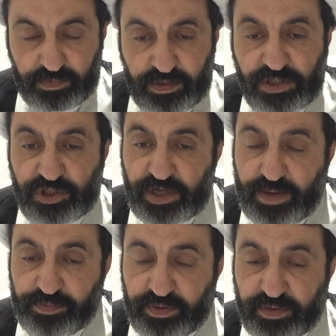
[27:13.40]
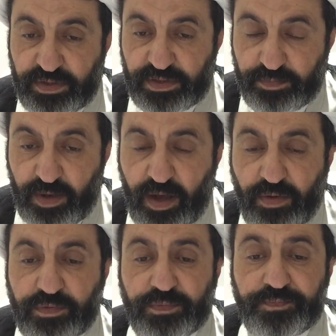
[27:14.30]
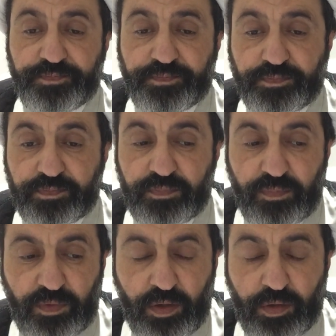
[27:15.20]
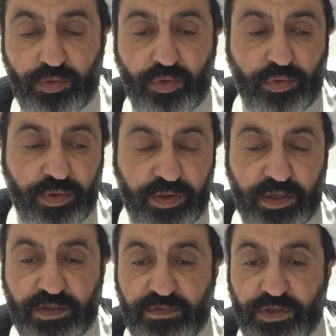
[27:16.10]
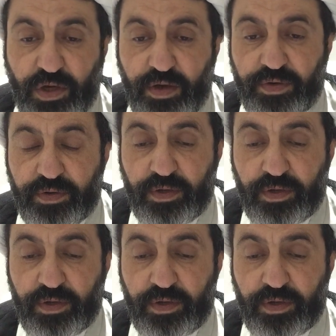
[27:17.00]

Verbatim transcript: This chapter is about those things which are